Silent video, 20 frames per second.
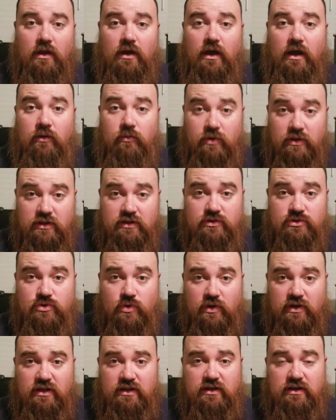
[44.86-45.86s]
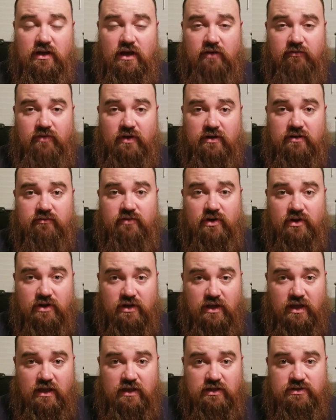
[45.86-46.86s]
I really enjoyed it. I found it very
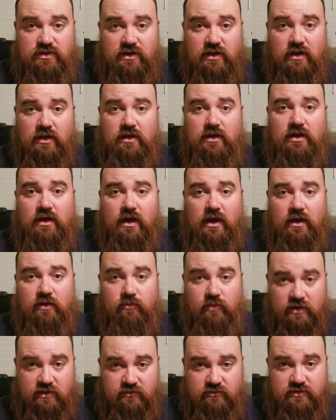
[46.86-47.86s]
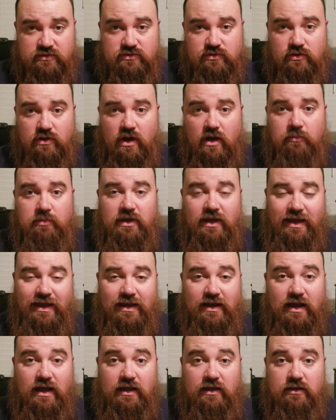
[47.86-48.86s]
engaging. I read the physical copy
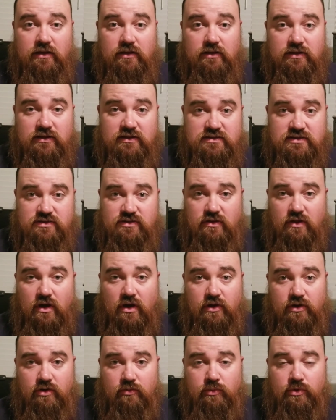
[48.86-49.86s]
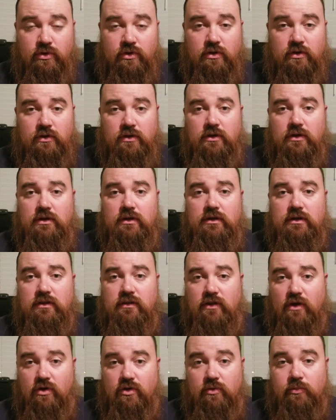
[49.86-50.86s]
and I listened to the audiobook.
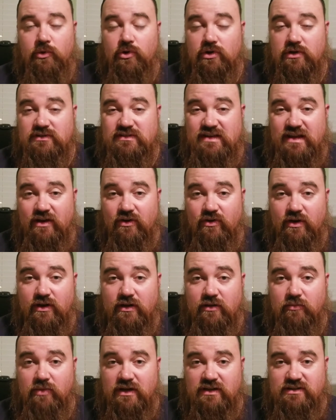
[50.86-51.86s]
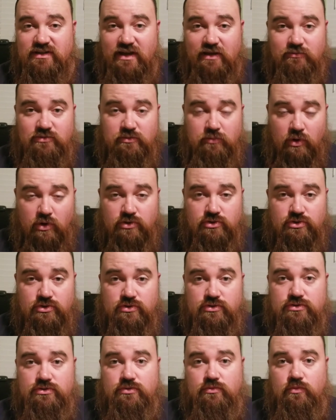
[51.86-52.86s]
The audiobook is narrated by James
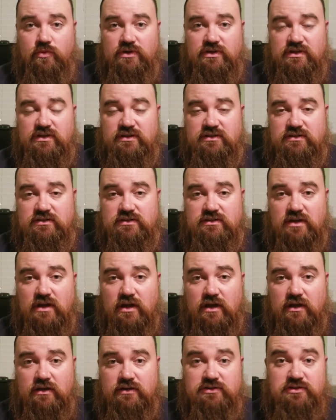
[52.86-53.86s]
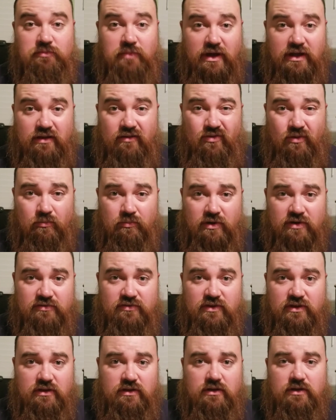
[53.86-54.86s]
Marsters, which is uh, Spike from
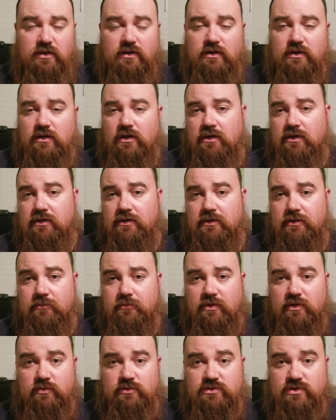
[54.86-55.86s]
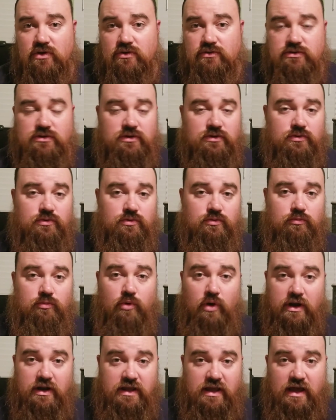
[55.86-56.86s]
Buffy. Um, he was also
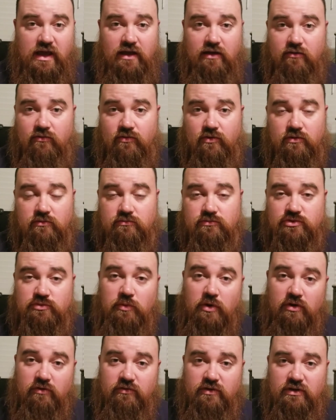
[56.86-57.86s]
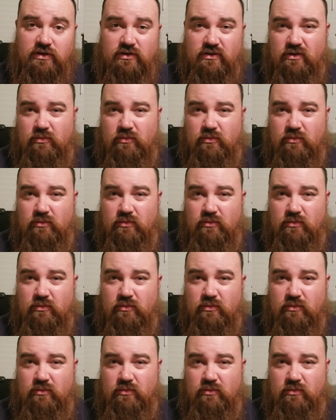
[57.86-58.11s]
Brainiac from Smallville.